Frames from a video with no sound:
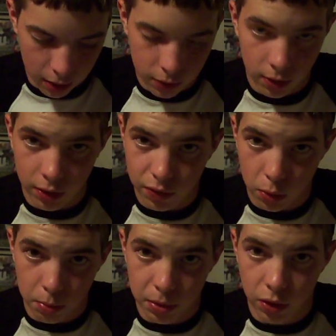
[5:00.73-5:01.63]
3 or
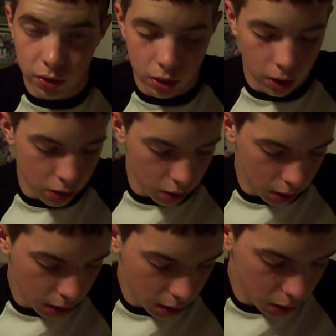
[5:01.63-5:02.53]
4 big returns on
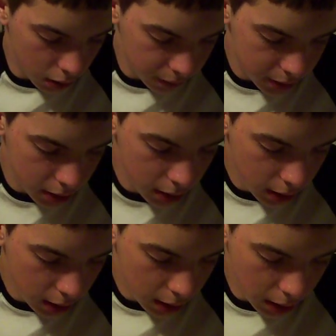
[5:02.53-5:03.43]
kickoffs
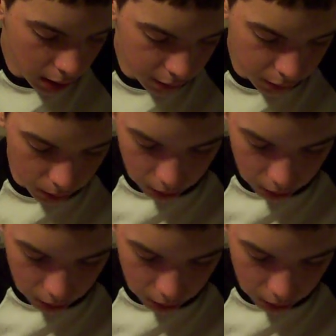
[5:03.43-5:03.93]
and a few good